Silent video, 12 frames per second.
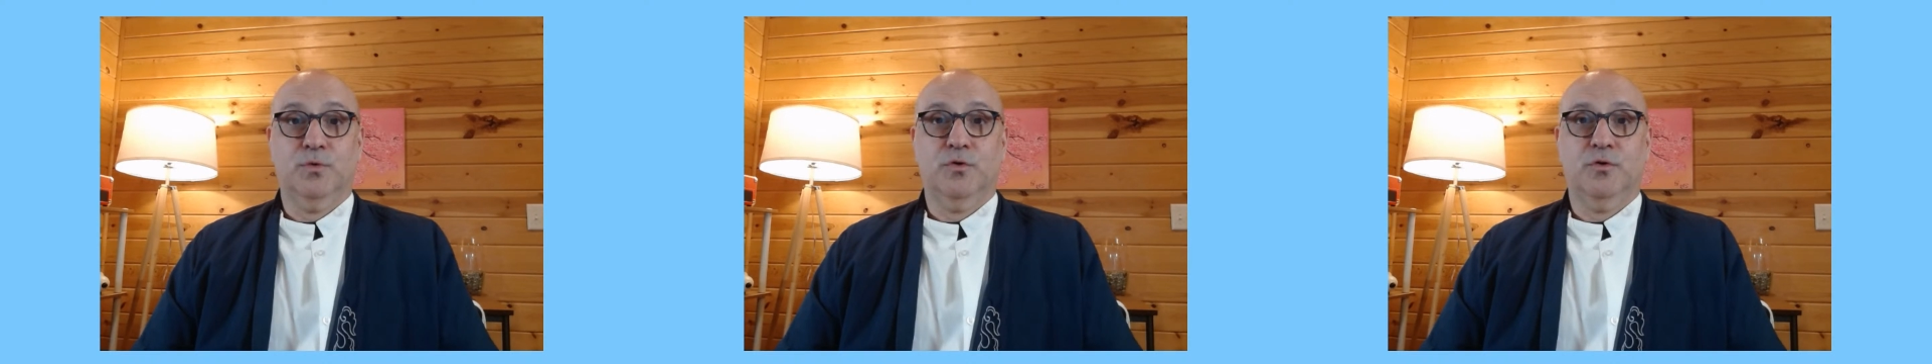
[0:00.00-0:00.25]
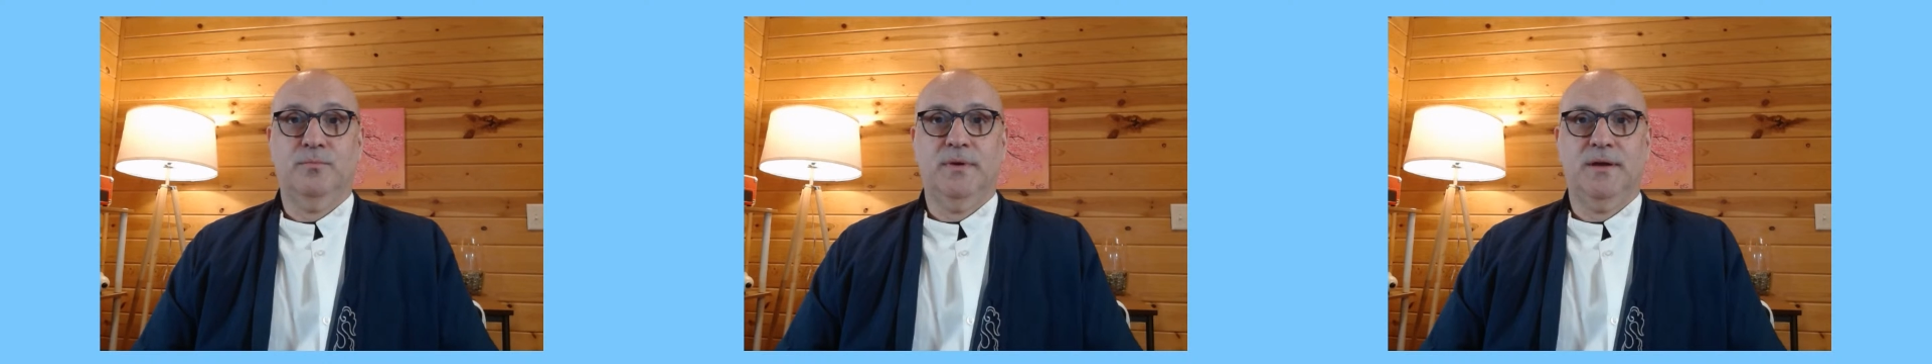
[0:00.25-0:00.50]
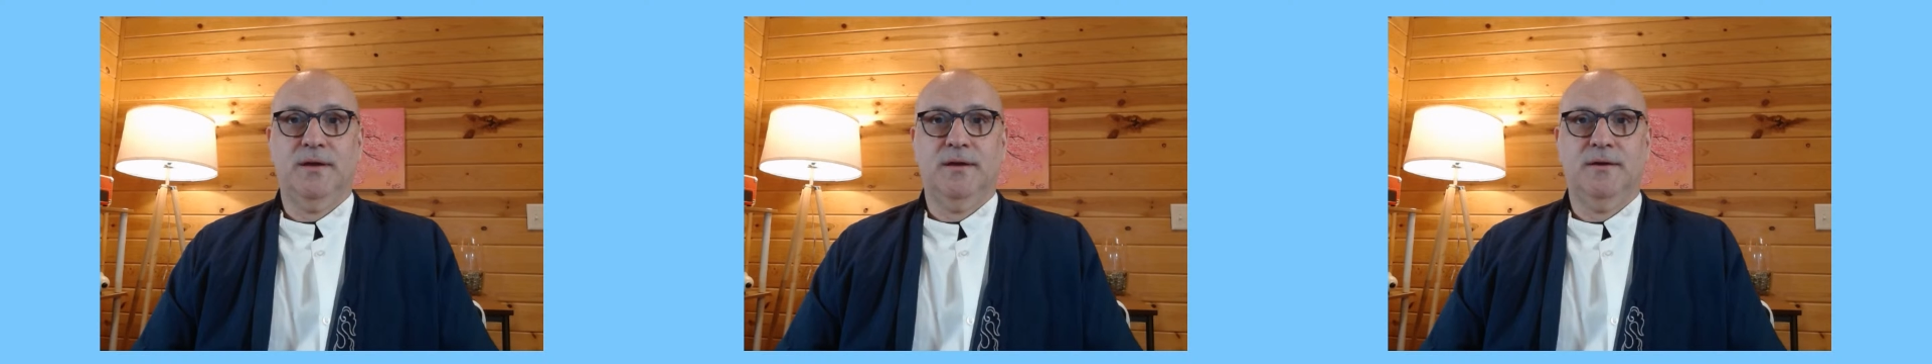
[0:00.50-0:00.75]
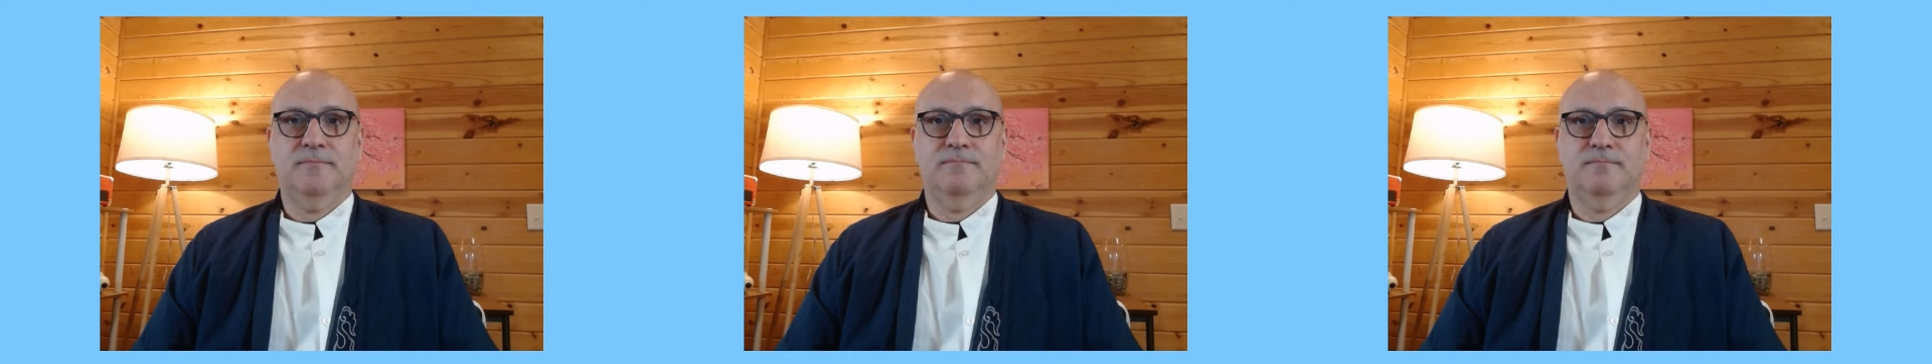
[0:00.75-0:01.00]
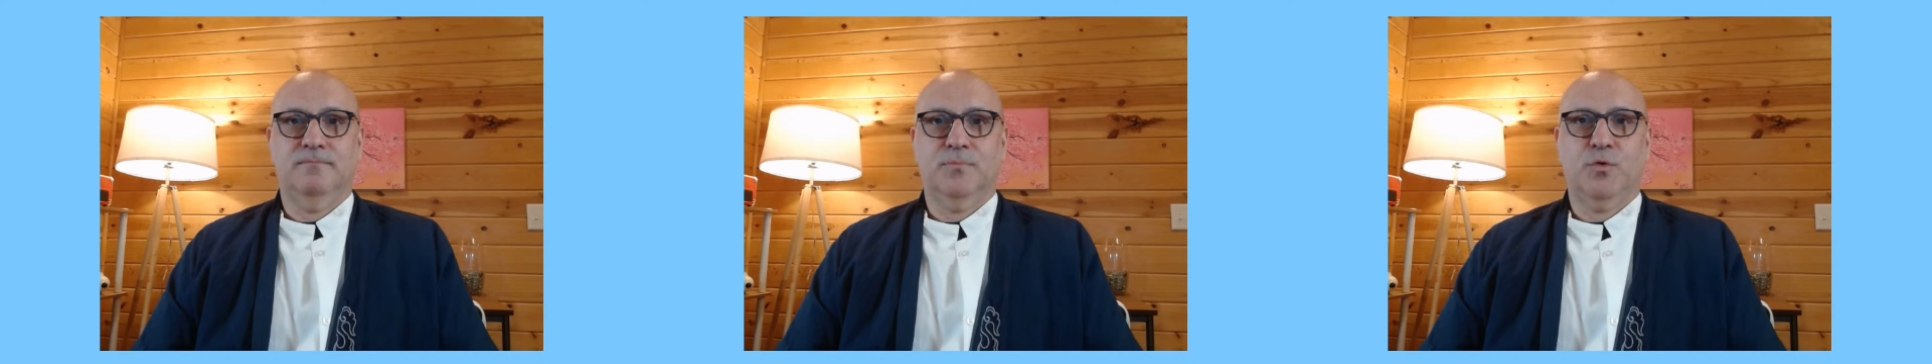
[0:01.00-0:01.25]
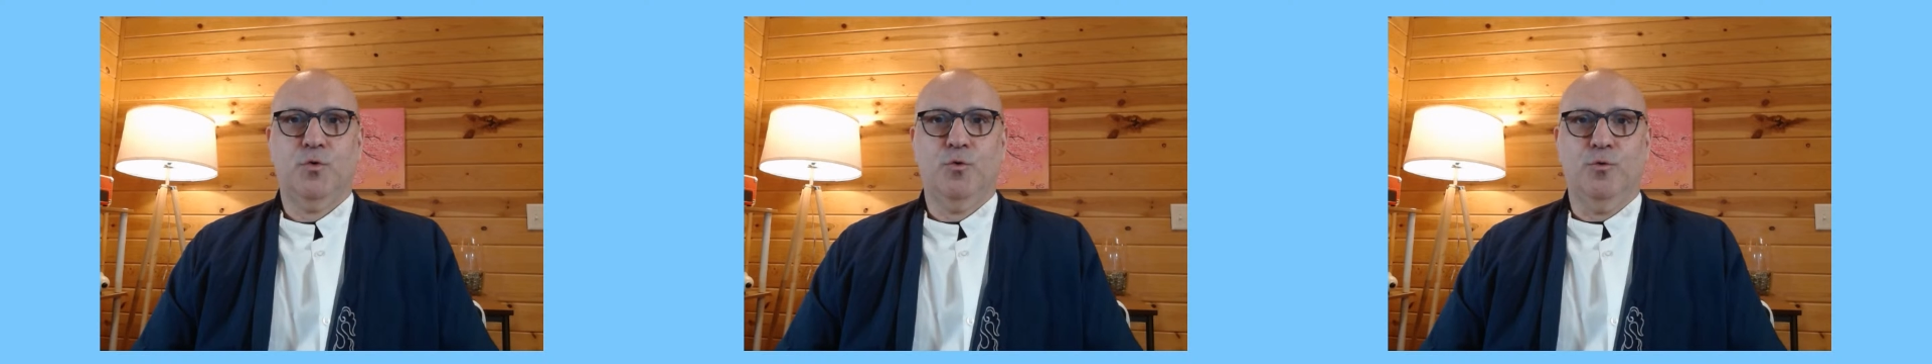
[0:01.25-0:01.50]
could be
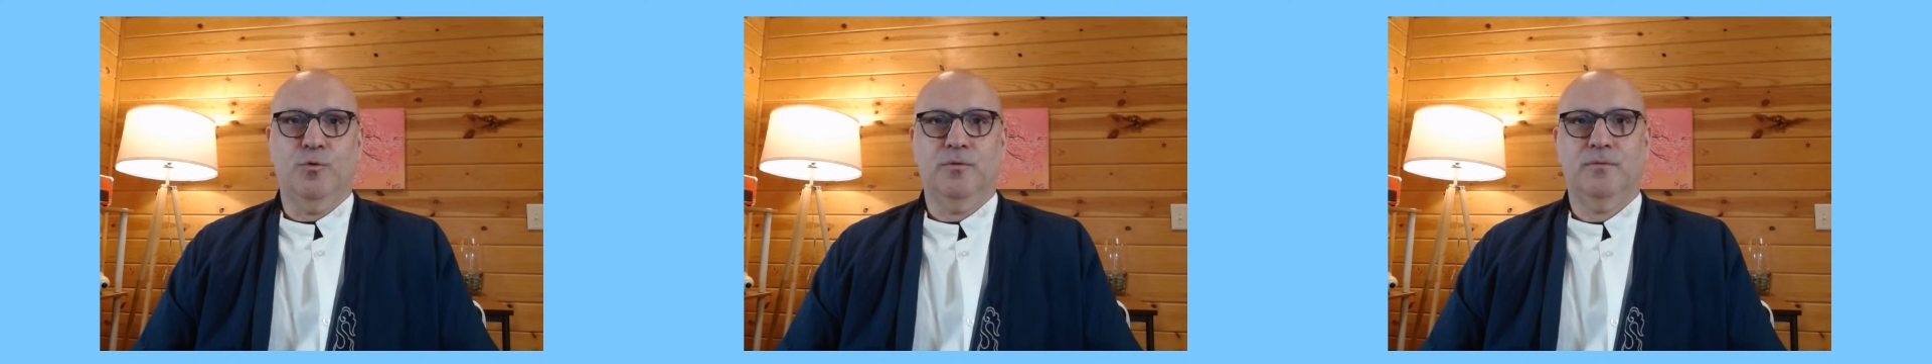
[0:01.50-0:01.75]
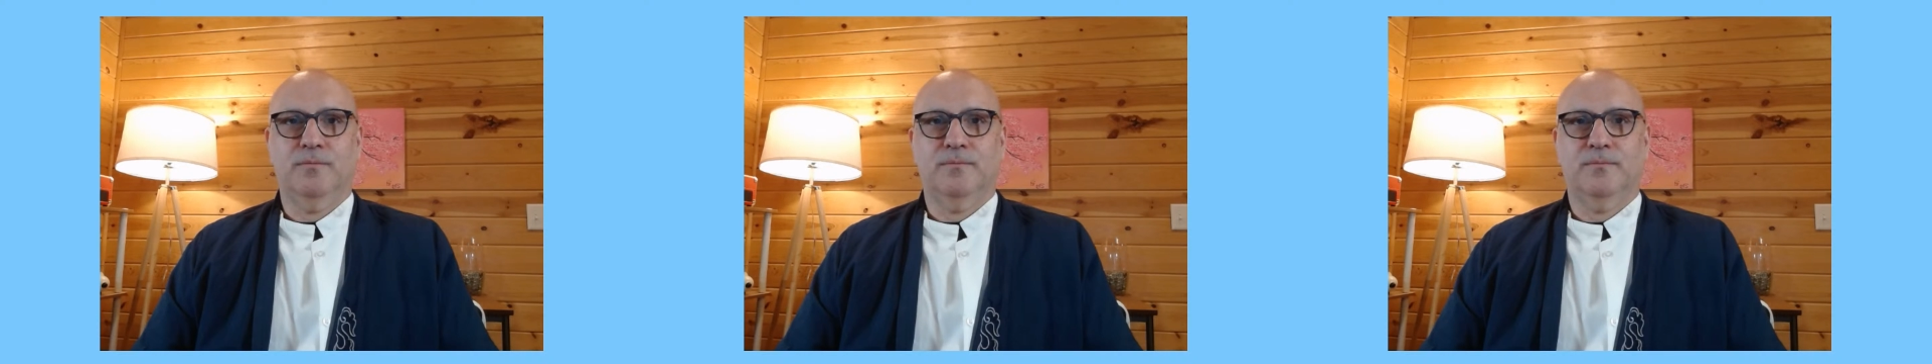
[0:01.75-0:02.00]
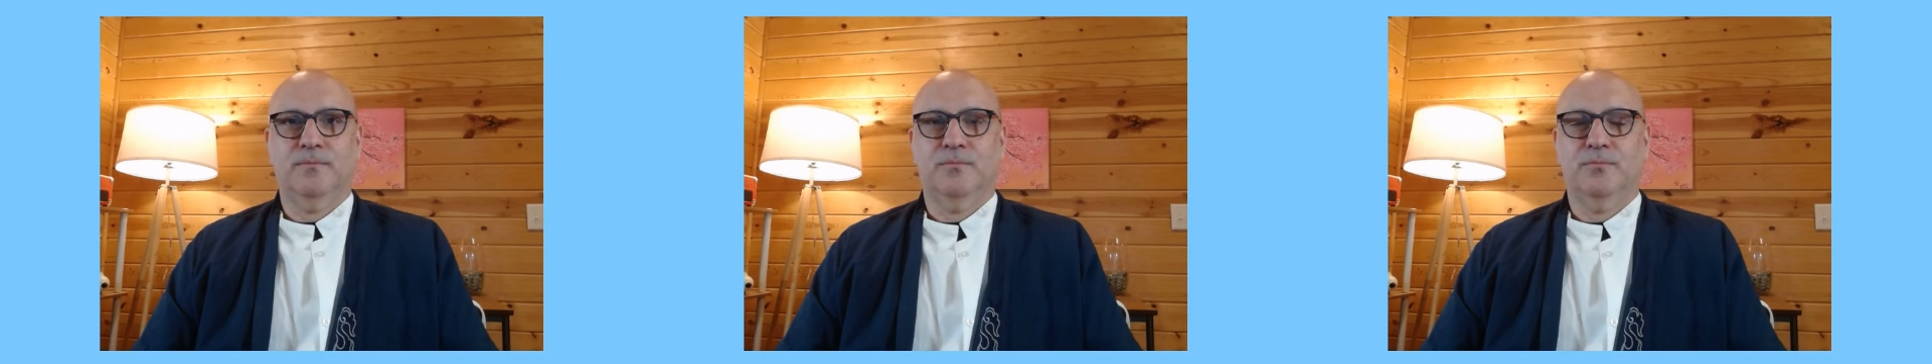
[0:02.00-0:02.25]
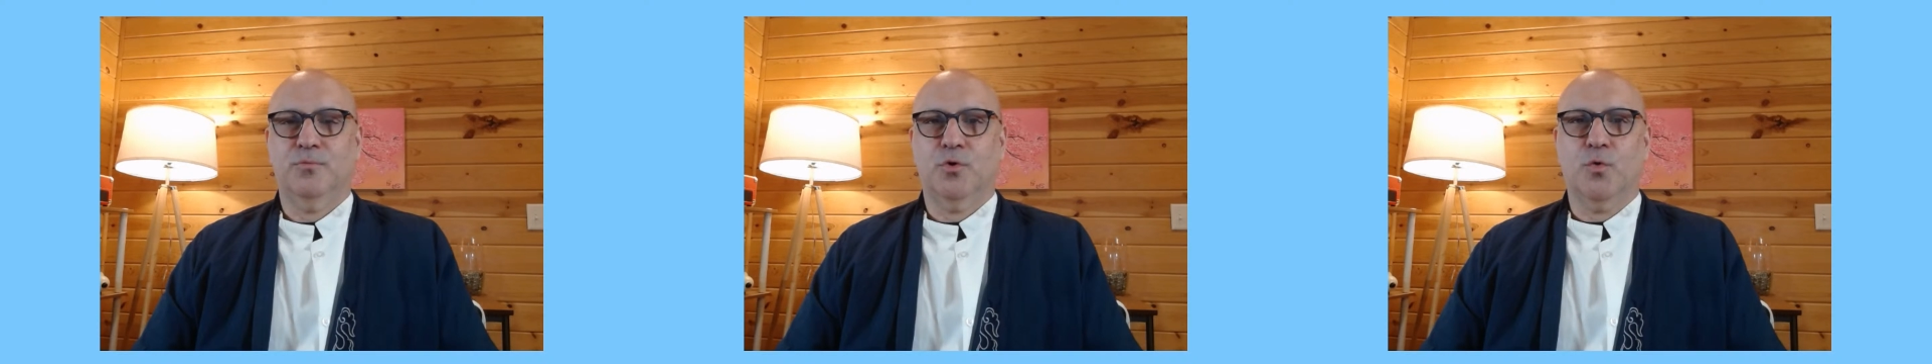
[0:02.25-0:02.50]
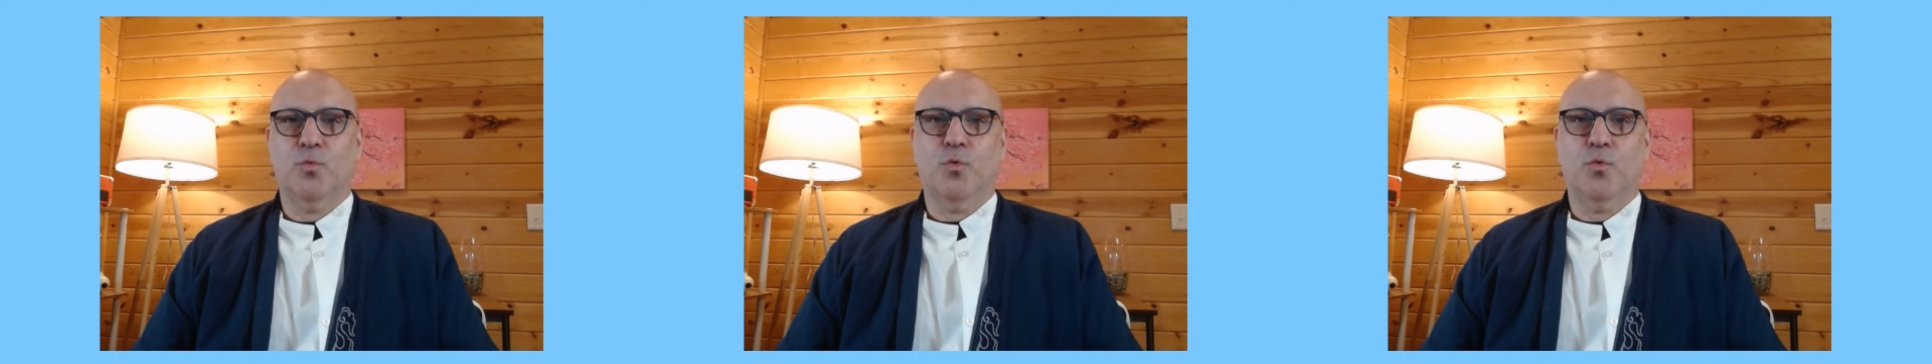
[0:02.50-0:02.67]
cool or